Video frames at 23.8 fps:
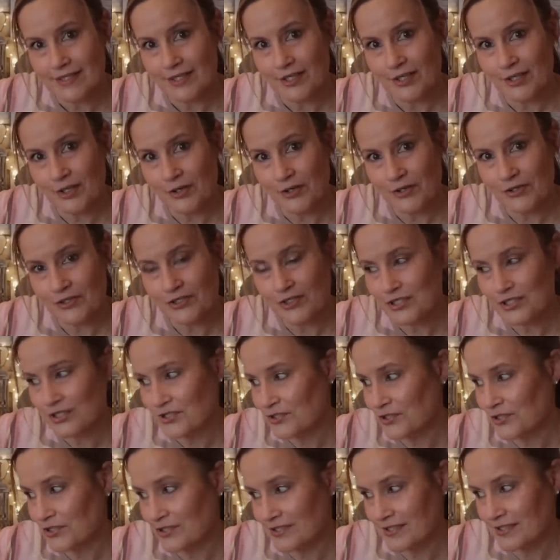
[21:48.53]
longer than it
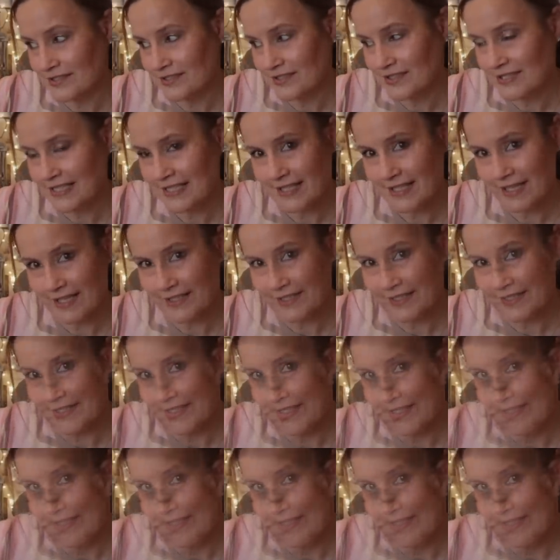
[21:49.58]
should because I just hate ironing it.